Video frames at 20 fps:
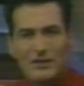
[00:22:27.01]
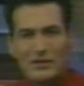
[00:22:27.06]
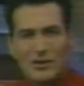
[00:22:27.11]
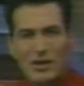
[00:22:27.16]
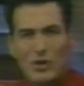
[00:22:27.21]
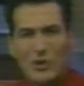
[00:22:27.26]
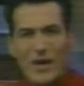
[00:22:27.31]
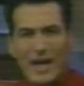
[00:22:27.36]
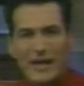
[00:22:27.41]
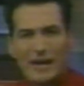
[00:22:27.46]

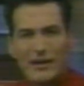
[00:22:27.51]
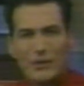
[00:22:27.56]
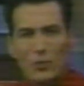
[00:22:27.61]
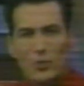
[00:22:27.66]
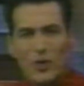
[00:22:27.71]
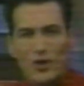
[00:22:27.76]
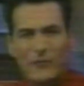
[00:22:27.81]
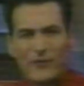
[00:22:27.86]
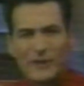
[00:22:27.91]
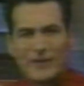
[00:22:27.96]
2-headed
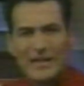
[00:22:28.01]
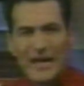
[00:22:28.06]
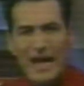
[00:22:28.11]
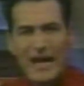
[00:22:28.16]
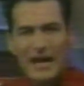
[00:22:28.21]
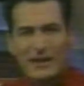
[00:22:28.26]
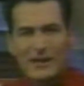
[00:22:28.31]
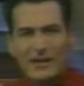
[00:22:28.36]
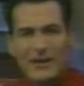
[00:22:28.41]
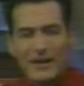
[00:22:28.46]
wolf
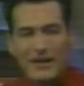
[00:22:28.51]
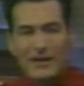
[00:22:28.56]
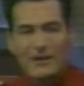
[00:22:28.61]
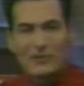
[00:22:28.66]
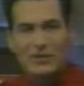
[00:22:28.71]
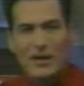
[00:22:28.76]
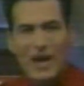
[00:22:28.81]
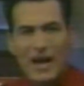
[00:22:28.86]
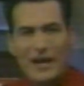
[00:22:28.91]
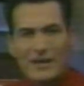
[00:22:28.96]
attack,
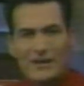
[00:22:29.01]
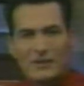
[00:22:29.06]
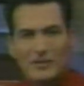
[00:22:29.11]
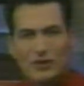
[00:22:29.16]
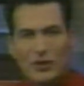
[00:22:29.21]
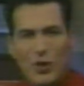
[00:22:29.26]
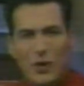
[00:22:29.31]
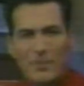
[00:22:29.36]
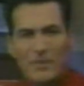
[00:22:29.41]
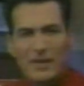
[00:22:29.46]
giant
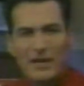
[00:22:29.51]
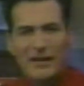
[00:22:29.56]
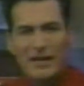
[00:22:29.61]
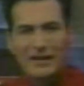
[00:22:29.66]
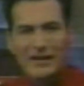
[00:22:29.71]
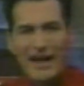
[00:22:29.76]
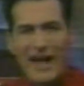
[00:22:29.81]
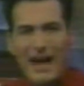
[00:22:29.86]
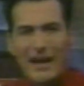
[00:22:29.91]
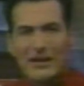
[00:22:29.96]
scorpion
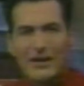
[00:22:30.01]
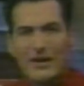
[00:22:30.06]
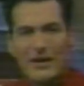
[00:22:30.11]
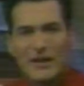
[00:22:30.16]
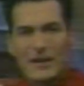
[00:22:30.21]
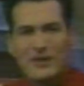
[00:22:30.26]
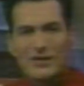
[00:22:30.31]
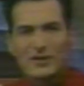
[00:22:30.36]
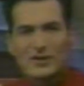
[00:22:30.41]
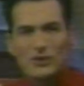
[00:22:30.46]
attack,
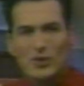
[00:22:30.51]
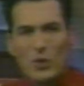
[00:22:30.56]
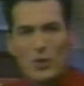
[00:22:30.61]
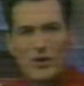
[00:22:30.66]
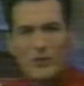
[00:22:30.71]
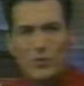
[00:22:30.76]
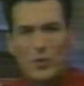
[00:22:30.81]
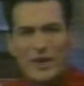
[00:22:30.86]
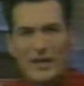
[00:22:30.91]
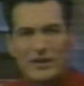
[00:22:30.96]

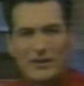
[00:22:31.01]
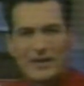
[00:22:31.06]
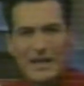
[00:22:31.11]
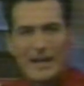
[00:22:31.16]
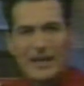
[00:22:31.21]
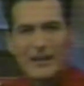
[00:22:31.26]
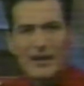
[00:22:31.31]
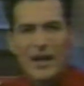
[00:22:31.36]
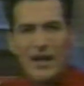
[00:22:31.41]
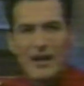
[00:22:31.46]
sword
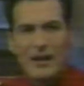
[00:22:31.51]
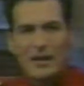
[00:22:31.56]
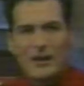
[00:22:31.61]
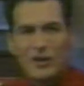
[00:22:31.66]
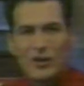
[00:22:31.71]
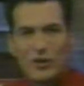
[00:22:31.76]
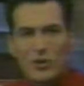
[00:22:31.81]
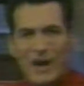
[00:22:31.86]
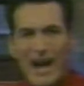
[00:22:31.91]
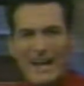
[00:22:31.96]
wielding,
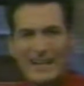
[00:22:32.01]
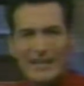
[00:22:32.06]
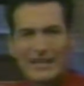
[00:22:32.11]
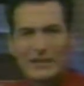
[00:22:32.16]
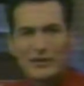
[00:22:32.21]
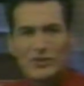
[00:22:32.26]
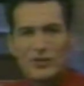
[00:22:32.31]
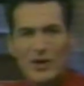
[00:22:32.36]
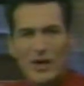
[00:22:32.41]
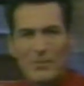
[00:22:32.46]

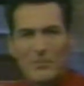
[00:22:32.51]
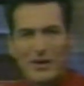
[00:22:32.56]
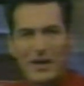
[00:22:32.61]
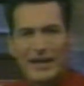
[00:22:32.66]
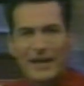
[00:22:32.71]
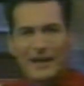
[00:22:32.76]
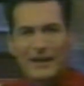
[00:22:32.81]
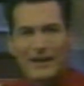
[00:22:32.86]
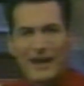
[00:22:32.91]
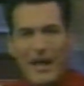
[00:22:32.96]
kraken
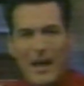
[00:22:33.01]
crumbling,